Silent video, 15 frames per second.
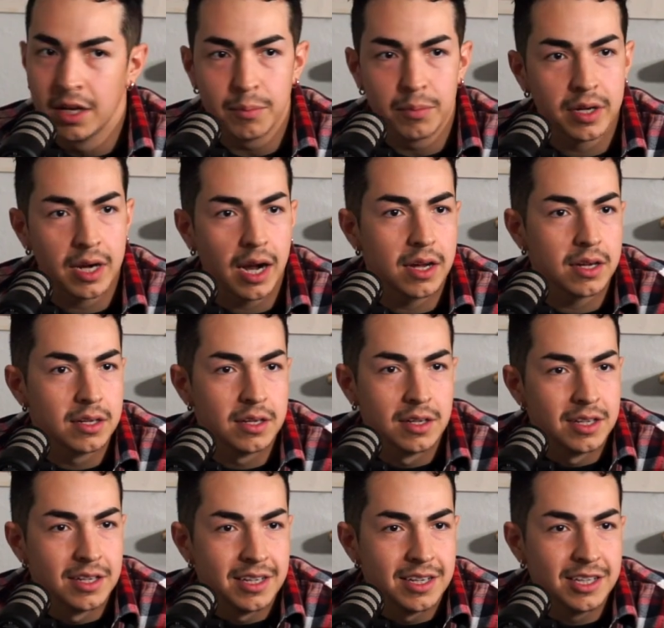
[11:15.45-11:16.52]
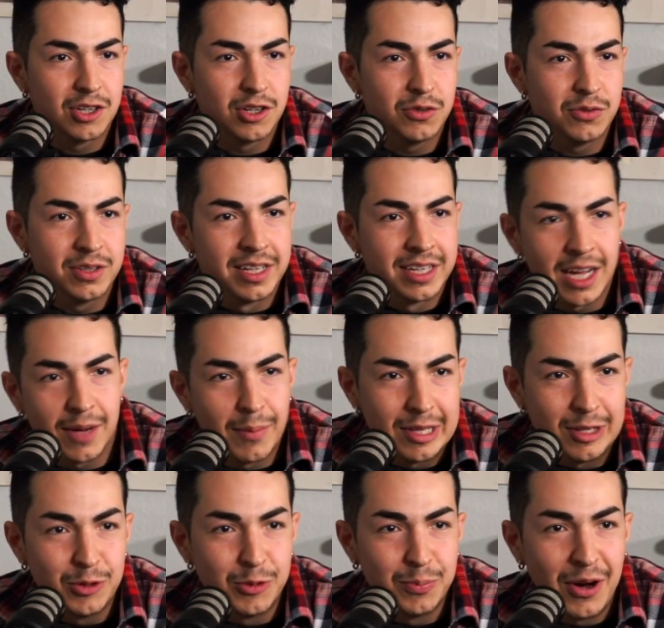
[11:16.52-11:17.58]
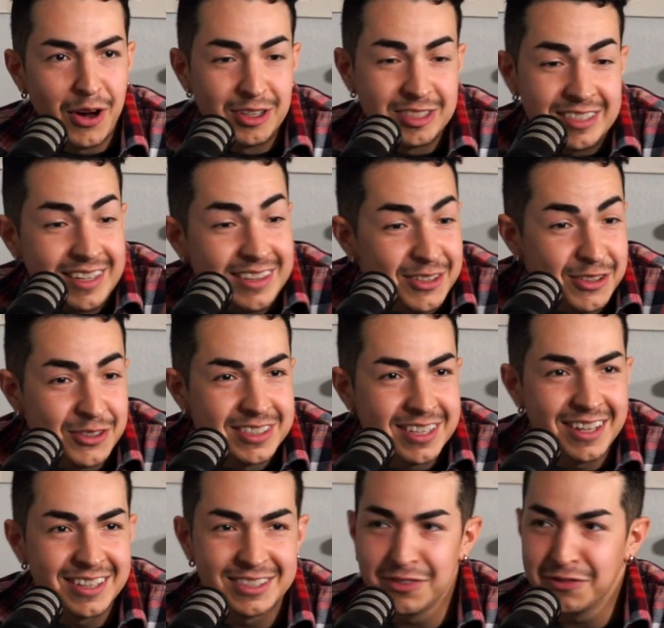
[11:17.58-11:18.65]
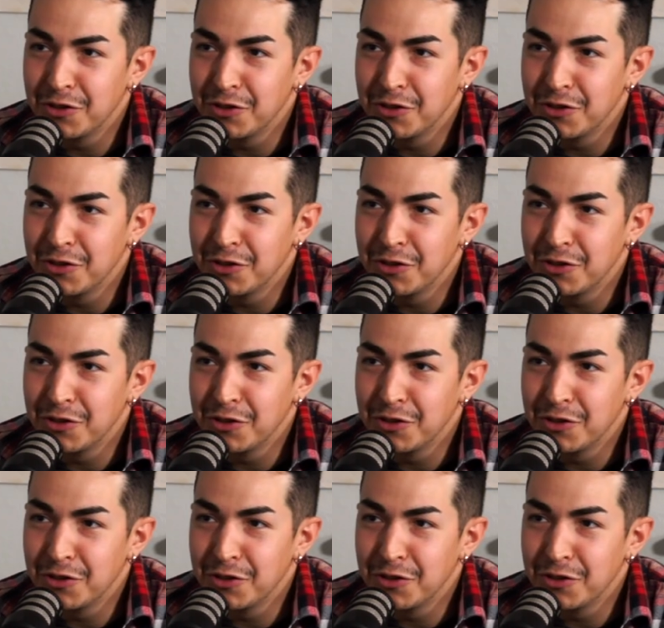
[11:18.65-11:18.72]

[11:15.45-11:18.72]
But I, you know, got my little ball, sat there and tossed it.